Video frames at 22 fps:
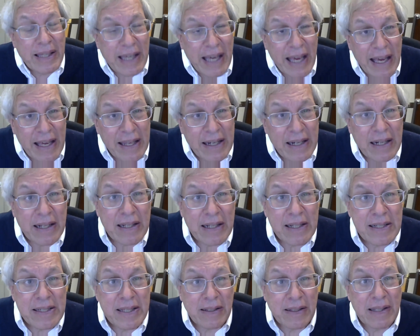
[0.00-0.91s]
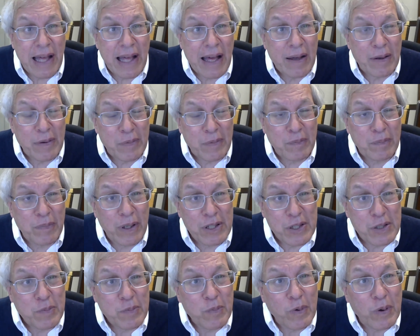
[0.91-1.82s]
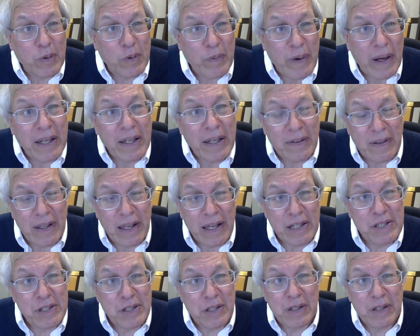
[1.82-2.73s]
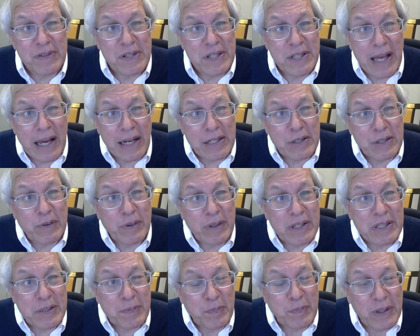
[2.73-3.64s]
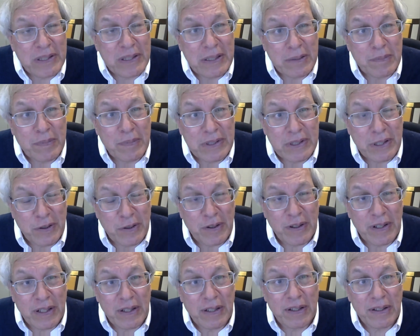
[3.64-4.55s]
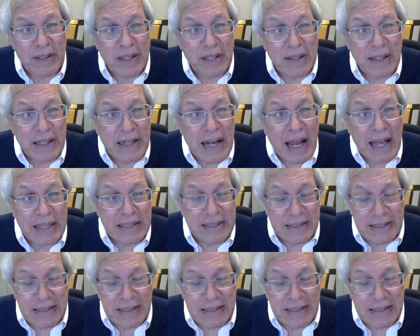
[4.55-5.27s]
Canada has allowed much more regulation of sexually explicit material than the United